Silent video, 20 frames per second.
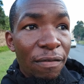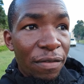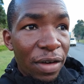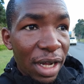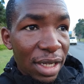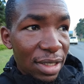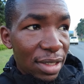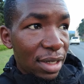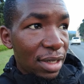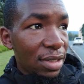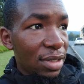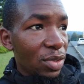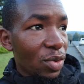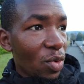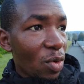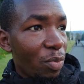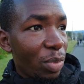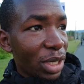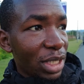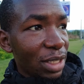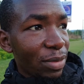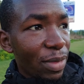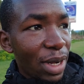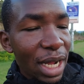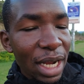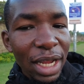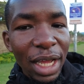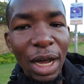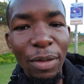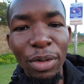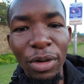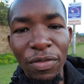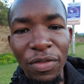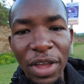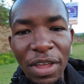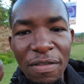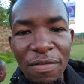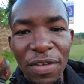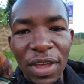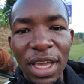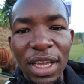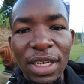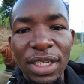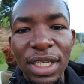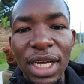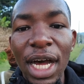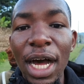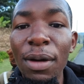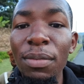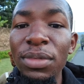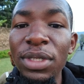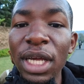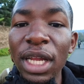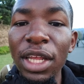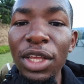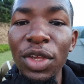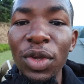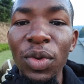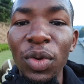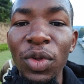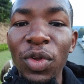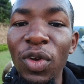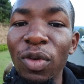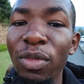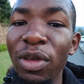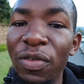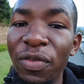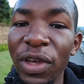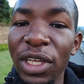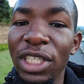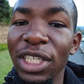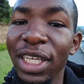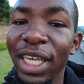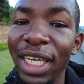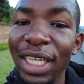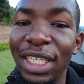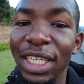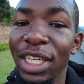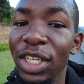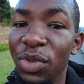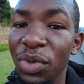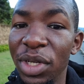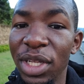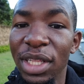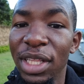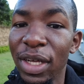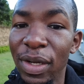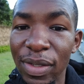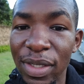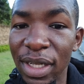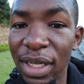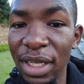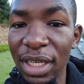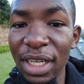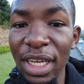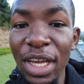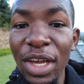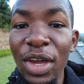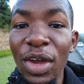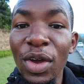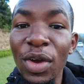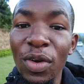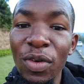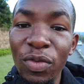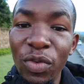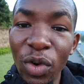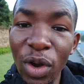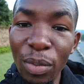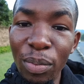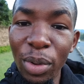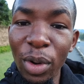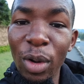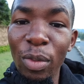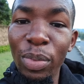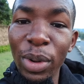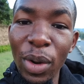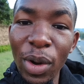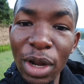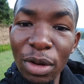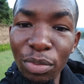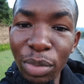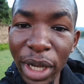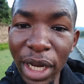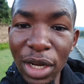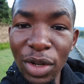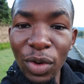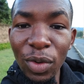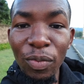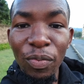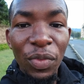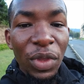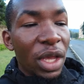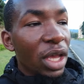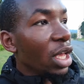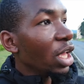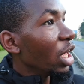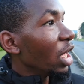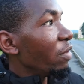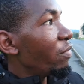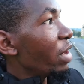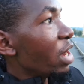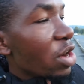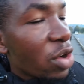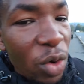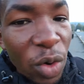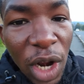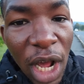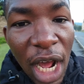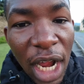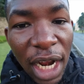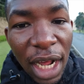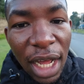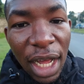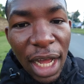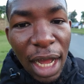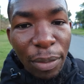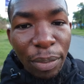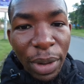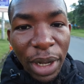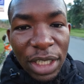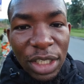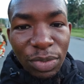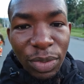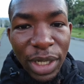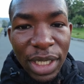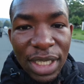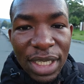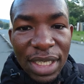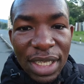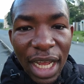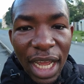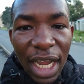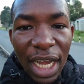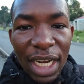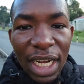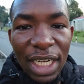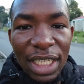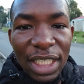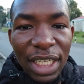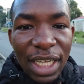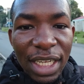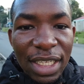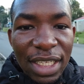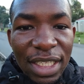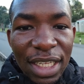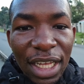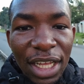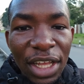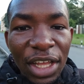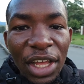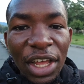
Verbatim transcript: versus upate mahali hapa five eight. I'm telling you, you'll be fetching eighteen twenty thousand for a proper one bedroom. Even Runana Apartments, I can attest,